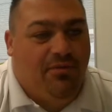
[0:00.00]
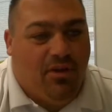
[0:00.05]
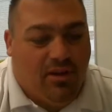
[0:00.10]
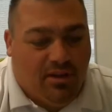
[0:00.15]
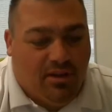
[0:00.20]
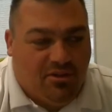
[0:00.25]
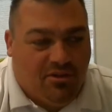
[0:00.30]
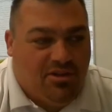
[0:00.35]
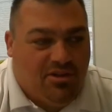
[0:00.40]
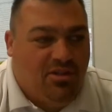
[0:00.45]

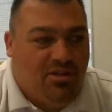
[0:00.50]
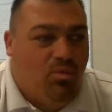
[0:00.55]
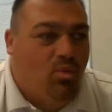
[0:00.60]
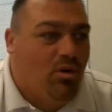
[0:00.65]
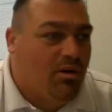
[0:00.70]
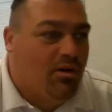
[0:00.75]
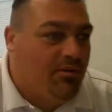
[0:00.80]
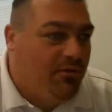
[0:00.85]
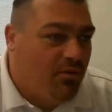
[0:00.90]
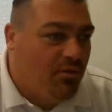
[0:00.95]
fall under some
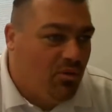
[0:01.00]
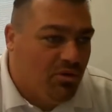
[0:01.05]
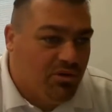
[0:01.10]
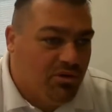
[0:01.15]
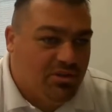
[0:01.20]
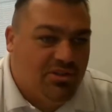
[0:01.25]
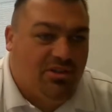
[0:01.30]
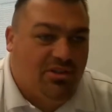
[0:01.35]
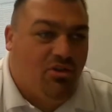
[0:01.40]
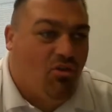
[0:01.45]

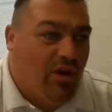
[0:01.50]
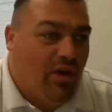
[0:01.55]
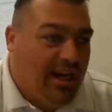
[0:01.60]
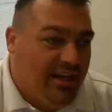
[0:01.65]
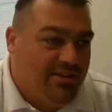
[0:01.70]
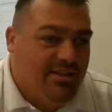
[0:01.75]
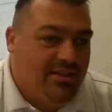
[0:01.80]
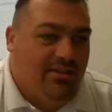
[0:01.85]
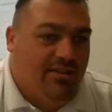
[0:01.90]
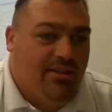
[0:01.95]
workforce
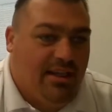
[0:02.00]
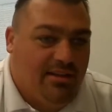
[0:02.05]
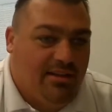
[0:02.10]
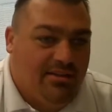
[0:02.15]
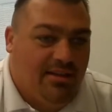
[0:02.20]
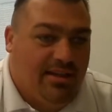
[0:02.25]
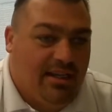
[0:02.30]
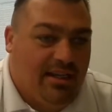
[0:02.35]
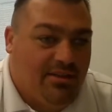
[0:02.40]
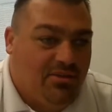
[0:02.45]
grants and
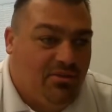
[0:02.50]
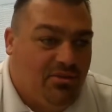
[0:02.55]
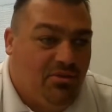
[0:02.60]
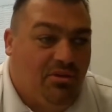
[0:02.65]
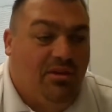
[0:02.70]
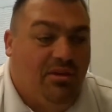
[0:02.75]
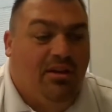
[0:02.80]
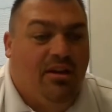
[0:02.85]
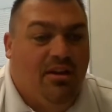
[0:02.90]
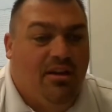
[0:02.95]
things of that
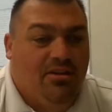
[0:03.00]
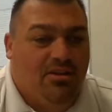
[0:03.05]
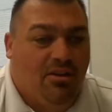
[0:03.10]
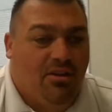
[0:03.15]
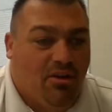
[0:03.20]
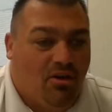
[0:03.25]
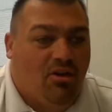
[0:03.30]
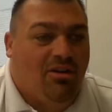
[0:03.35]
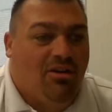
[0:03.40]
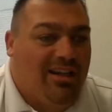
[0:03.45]
sort. So
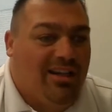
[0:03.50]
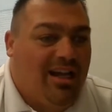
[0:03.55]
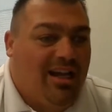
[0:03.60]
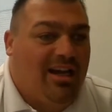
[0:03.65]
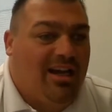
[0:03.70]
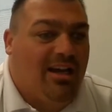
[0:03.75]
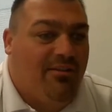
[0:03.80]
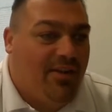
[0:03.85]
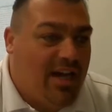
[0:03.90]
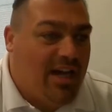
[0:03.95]
there are a
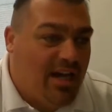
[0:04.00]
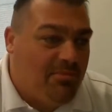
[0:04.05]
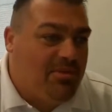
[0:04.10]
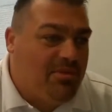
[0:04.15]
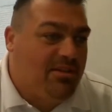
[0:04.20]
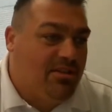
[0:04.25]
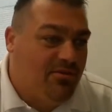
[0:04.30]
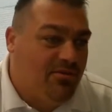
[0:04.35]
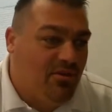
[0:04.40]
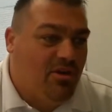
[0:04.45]
lot of
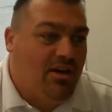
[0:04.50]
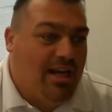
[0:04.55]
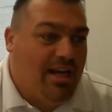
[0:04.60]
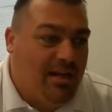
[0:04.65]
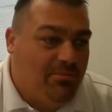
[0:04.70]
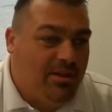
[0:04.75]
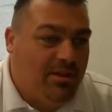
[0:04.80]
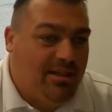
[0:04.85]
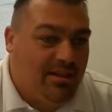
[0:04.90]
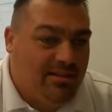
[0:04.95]
options for our
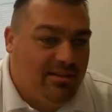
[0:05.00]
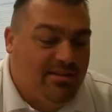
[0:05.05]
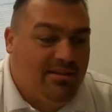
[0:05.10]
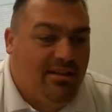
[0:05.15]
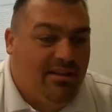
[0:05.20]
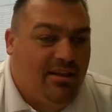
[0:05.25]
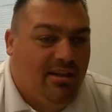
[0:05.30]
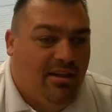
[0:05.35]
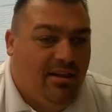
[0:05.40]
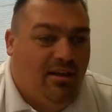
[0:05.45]

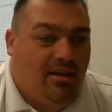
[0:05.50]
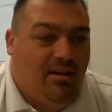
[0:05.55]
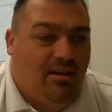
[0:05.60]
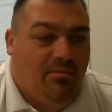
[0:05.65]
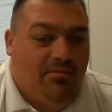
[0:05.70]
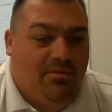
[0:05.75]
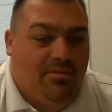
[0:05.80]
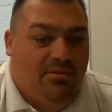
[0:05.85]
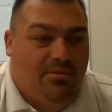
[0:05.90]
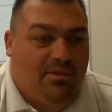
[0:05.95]
applicants
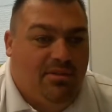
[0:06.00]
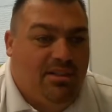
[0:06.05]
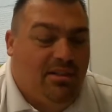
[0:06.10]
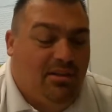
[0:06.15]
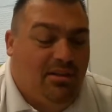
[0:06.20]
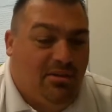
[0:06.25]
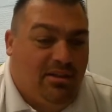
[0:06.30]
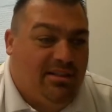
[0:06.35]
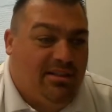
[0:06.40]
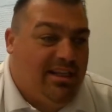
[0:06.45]

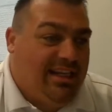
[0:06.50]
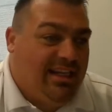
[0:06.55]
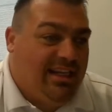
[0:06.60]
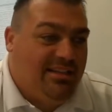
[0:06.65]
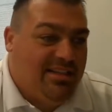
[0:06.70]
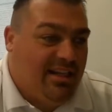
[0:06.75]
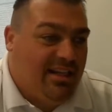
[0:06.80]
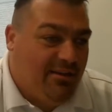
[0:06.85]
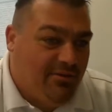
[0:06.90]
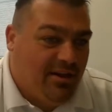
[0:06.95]
to
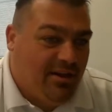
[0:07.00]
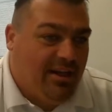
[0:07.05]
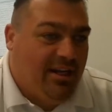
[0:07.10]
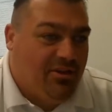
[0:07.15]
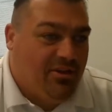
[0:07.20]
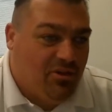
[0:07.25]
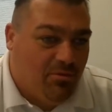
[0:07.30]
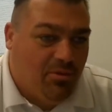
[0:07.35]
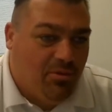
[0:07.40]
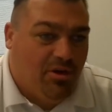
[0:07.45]
ease any
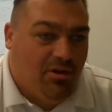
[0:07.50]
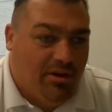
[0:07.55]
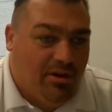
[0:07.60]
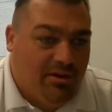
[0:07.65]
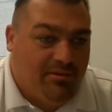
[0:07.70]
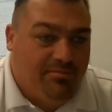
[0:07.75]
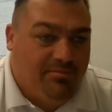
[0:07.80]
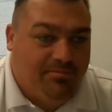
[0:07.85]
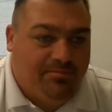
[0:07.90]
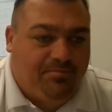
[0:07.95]
financial burden.